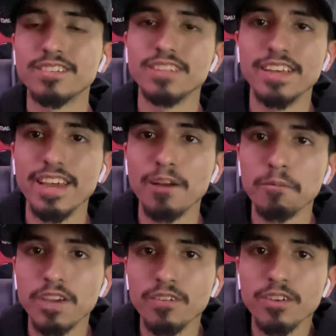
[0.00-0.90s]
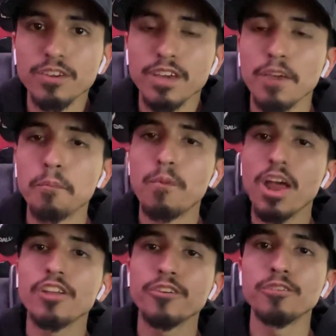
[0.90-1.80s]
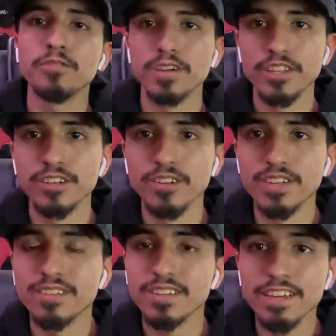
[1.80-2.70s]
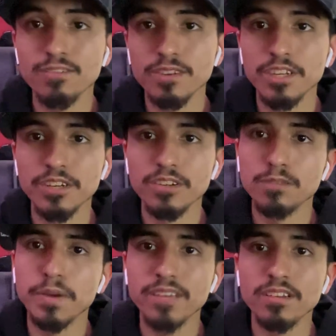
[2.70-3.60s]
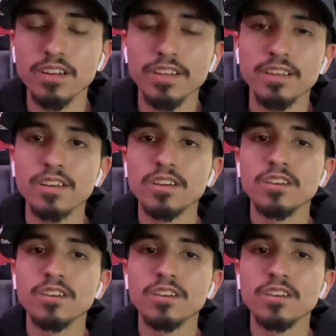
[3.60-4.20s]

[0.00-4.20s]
Today I'm giving you a brand new video and today's video is basically